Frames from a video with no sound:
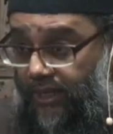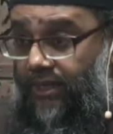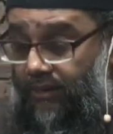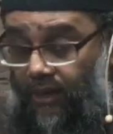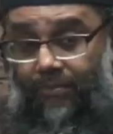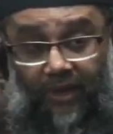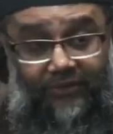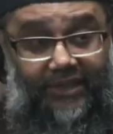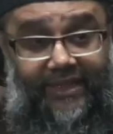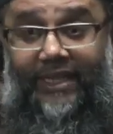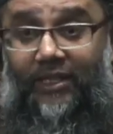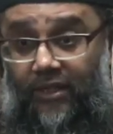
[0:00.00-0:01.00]
They're upon
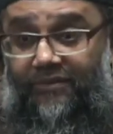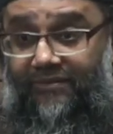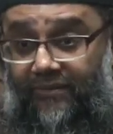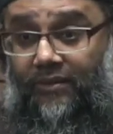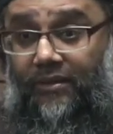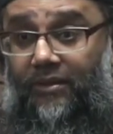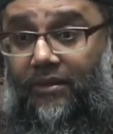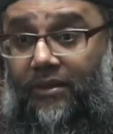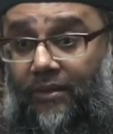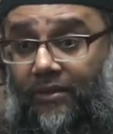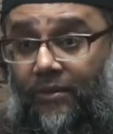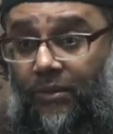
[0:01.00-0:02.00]
the deen of
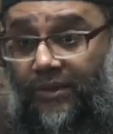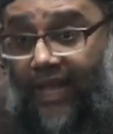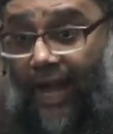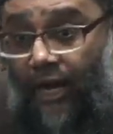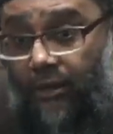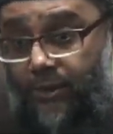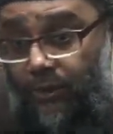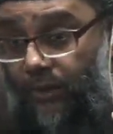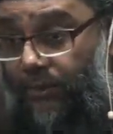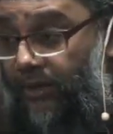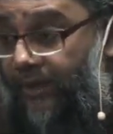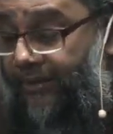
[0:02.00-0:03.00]
what the Arabs
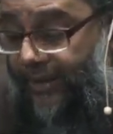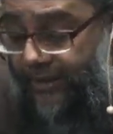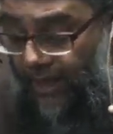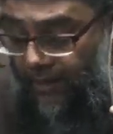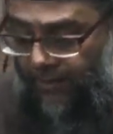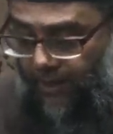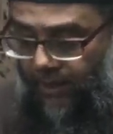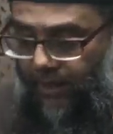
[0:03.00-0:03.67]
are upon at that time.